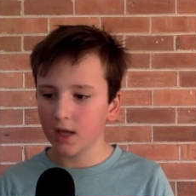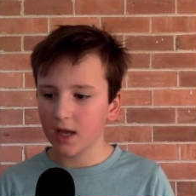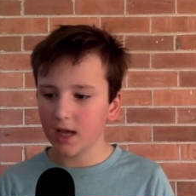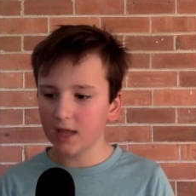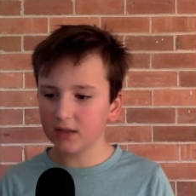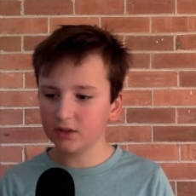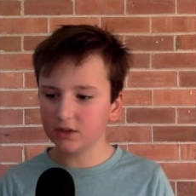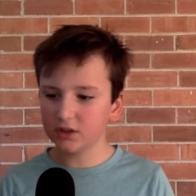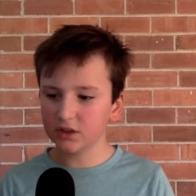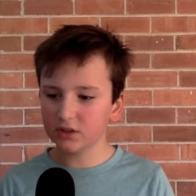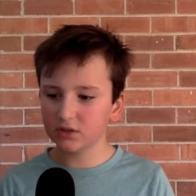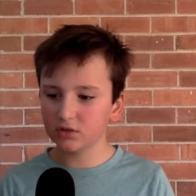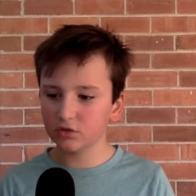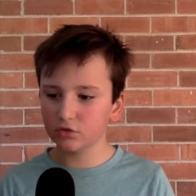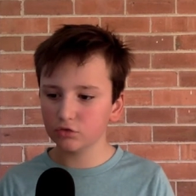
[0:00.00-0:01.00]
As
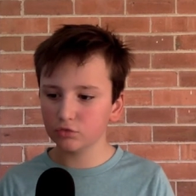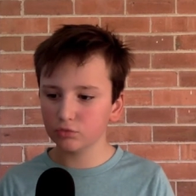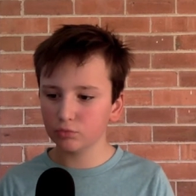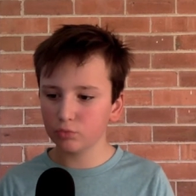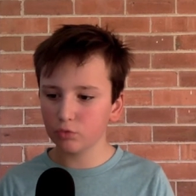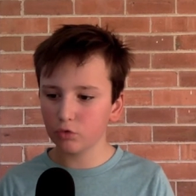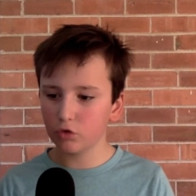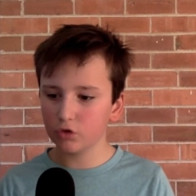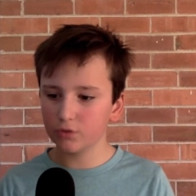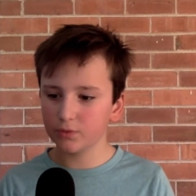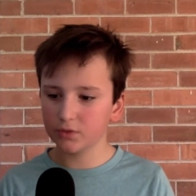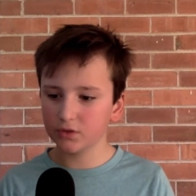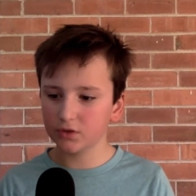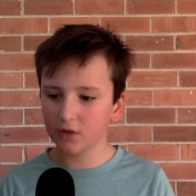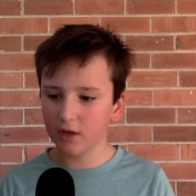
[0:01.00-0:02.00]
Jesus walked
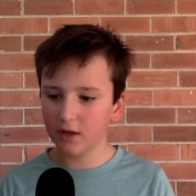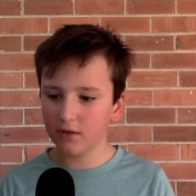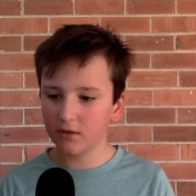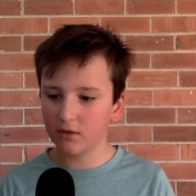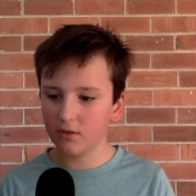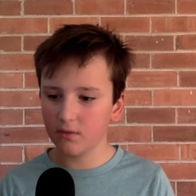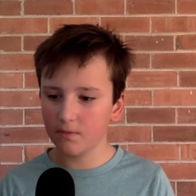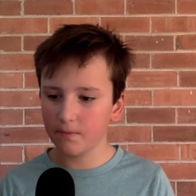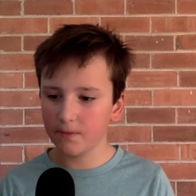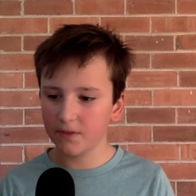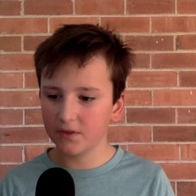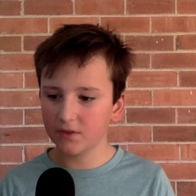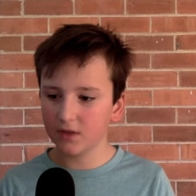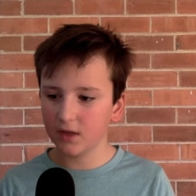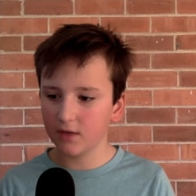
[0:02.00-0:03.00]
beside the
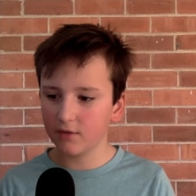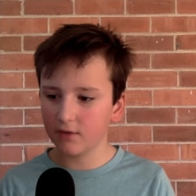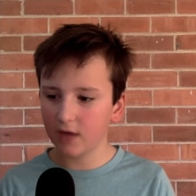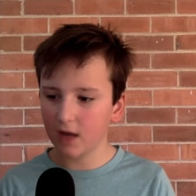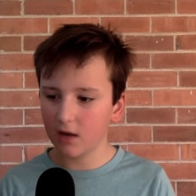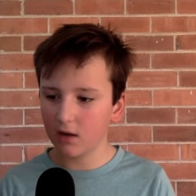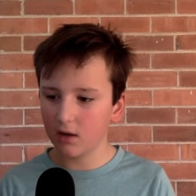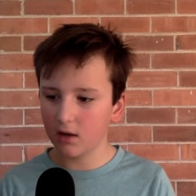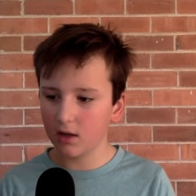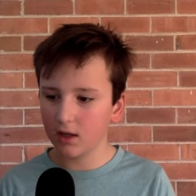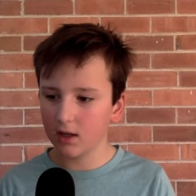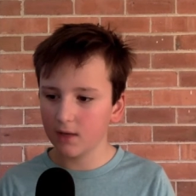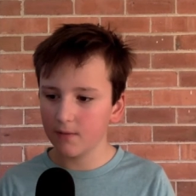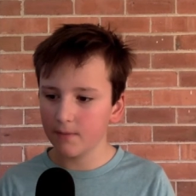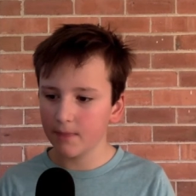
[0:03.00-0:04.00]
Sea of
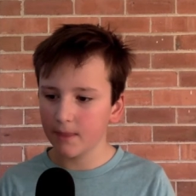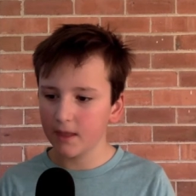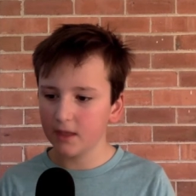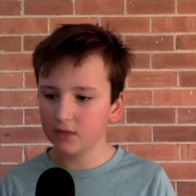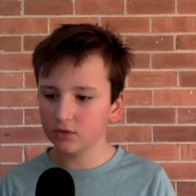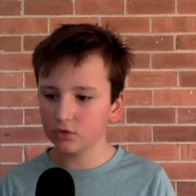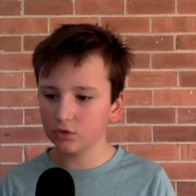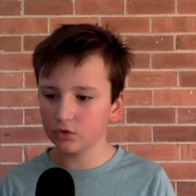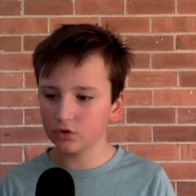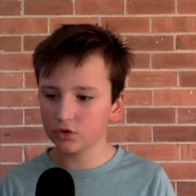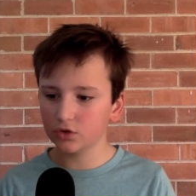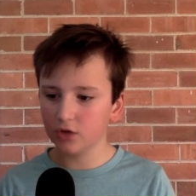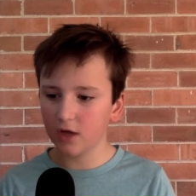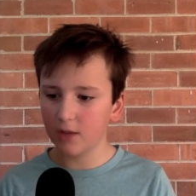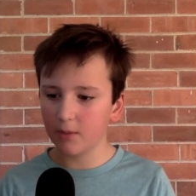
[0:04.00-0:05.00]
Galilee, he saw
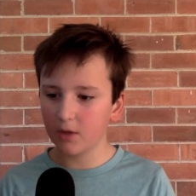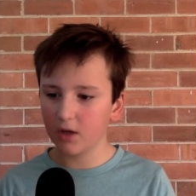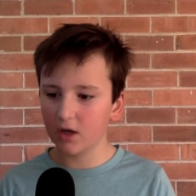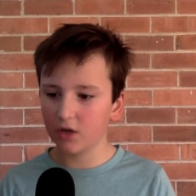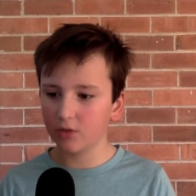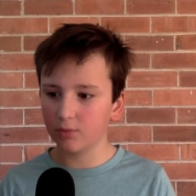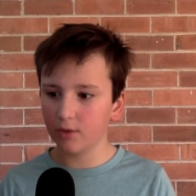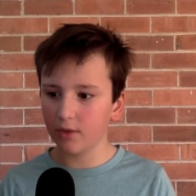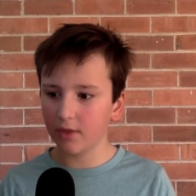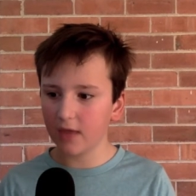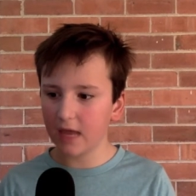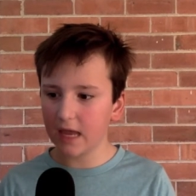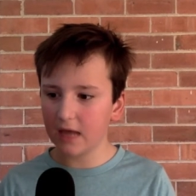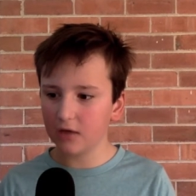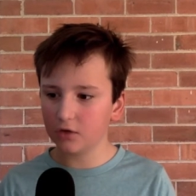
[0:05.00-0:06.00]
Simon and his brother
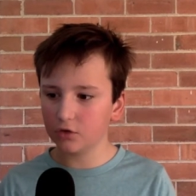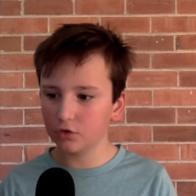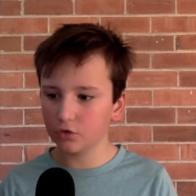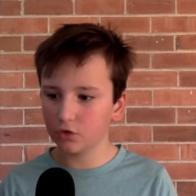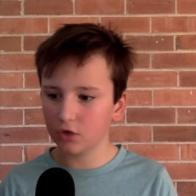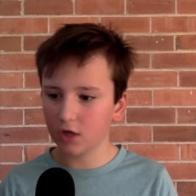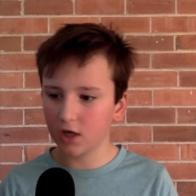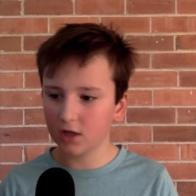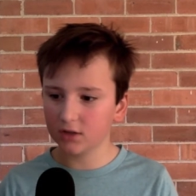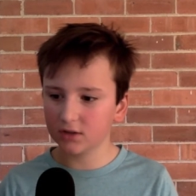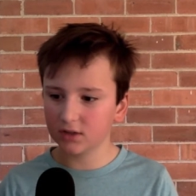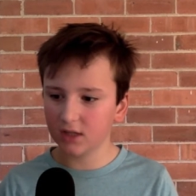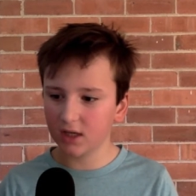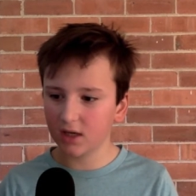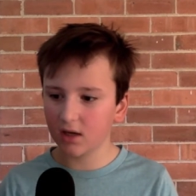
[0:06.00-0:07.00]
Andrew
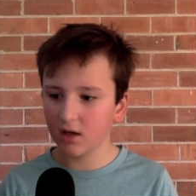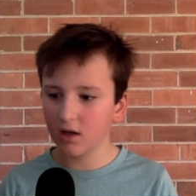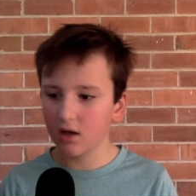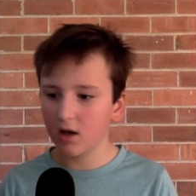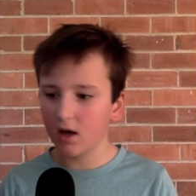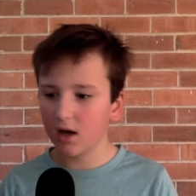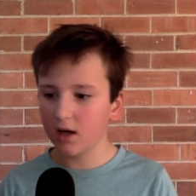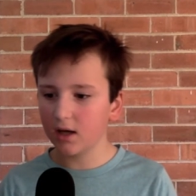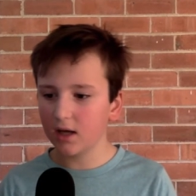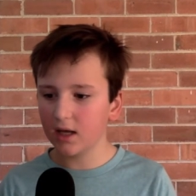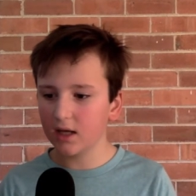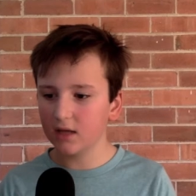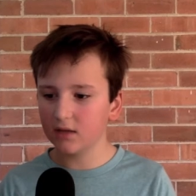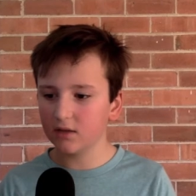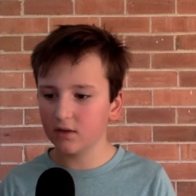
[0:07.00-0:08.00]
casting net
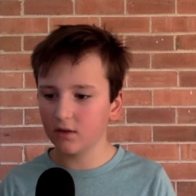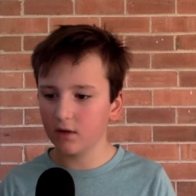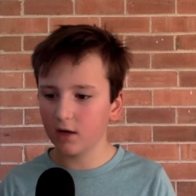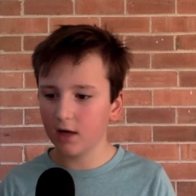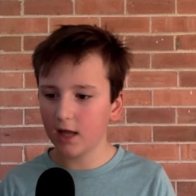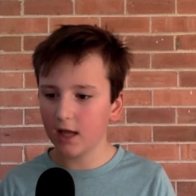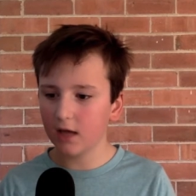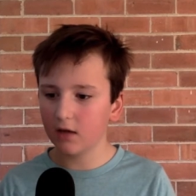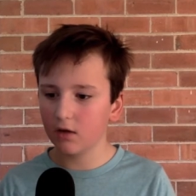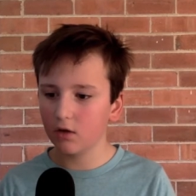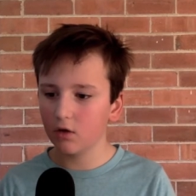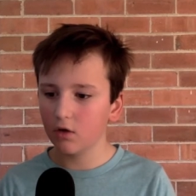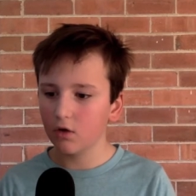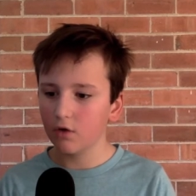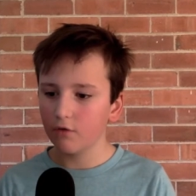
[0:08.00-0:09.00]
into the lake,
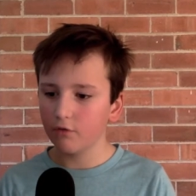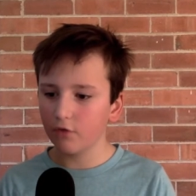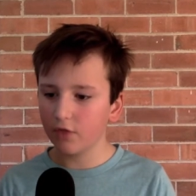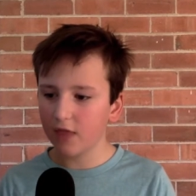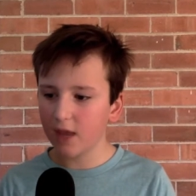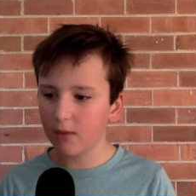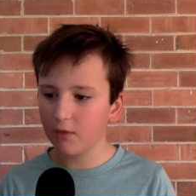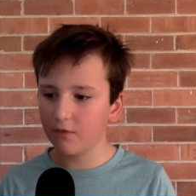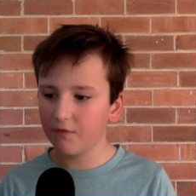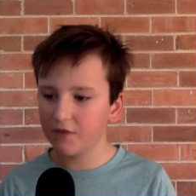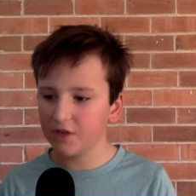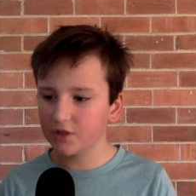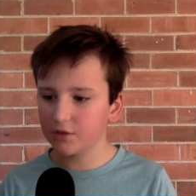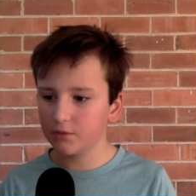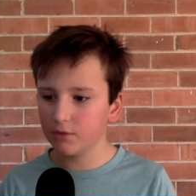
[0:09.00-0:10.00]
for they were
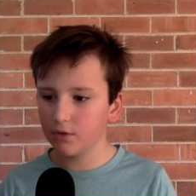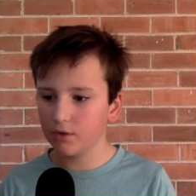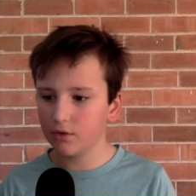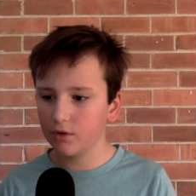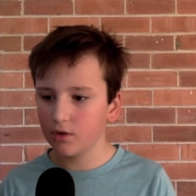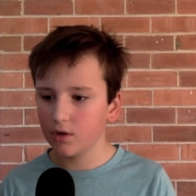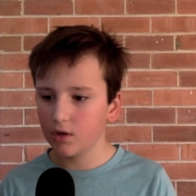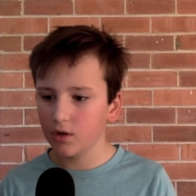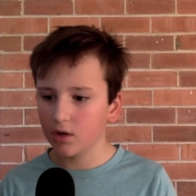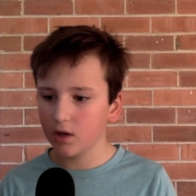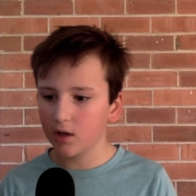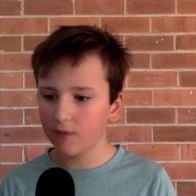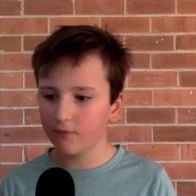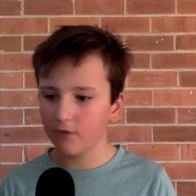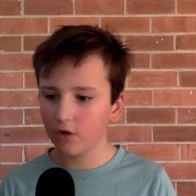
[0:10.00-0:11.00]
fishermen.
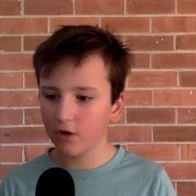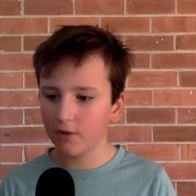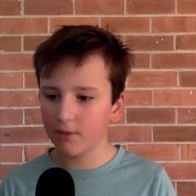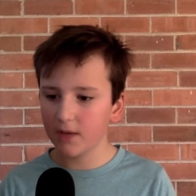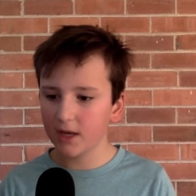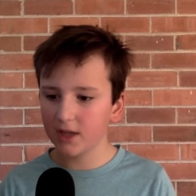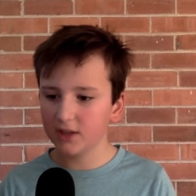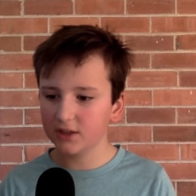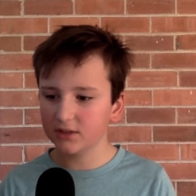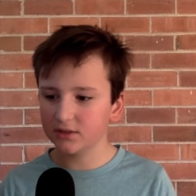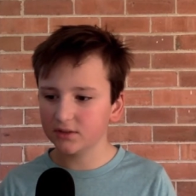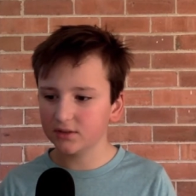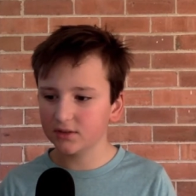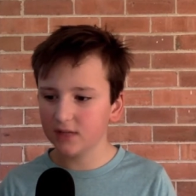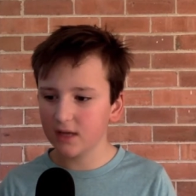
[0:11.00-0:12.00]
Come follow me,
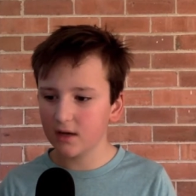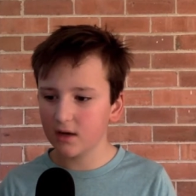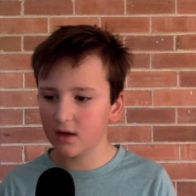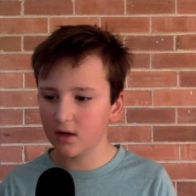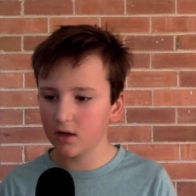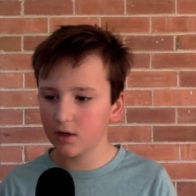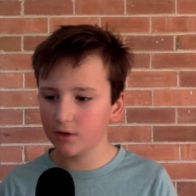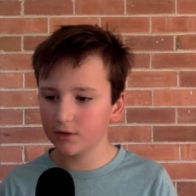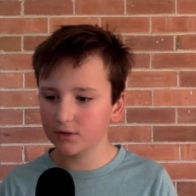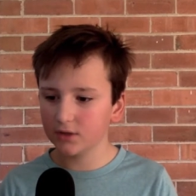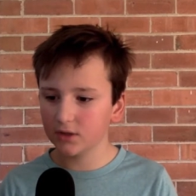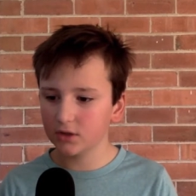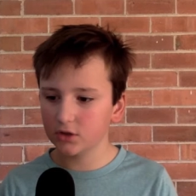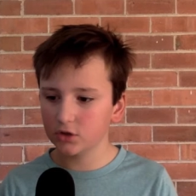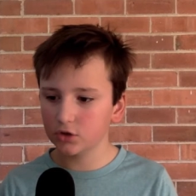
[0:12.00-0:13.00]
Jesus said, and I will
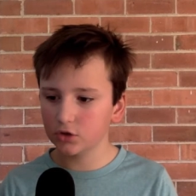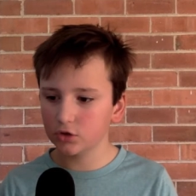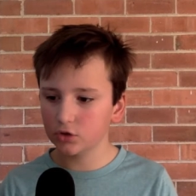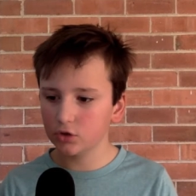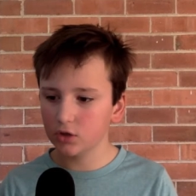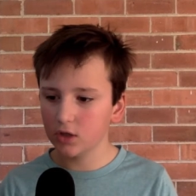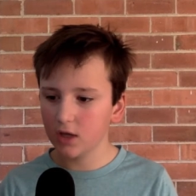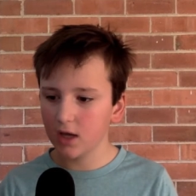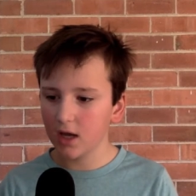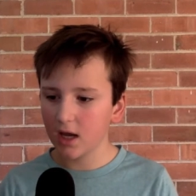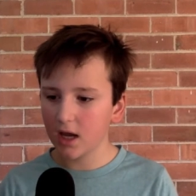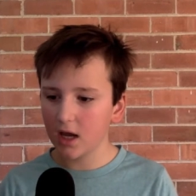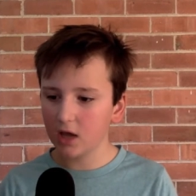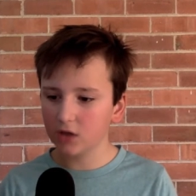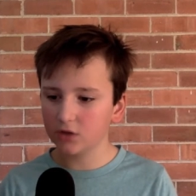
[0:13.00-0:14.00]
send you
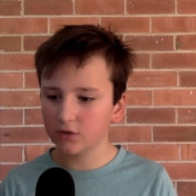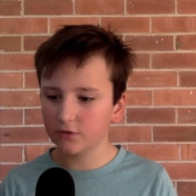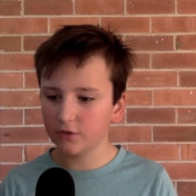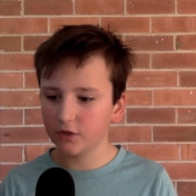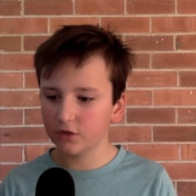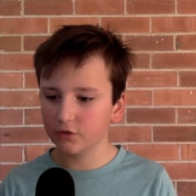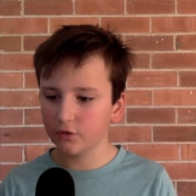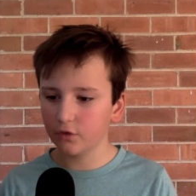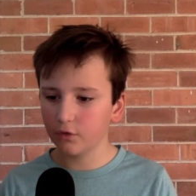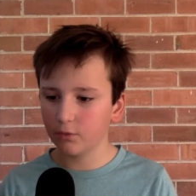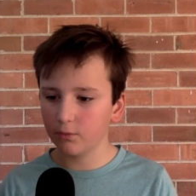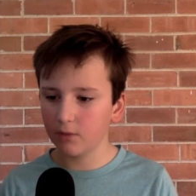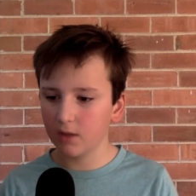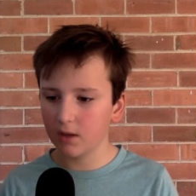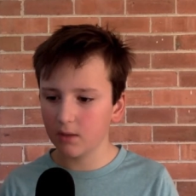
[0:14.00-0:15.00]
out to fish for
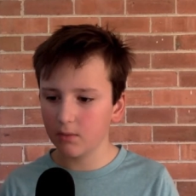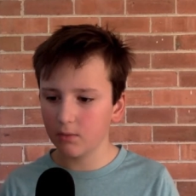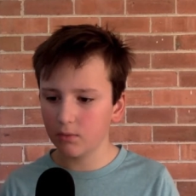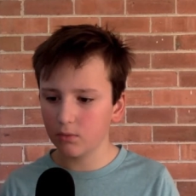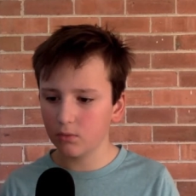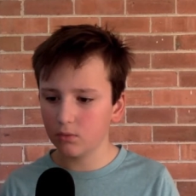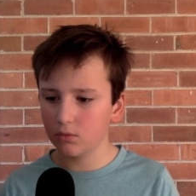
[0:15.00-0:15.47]
people.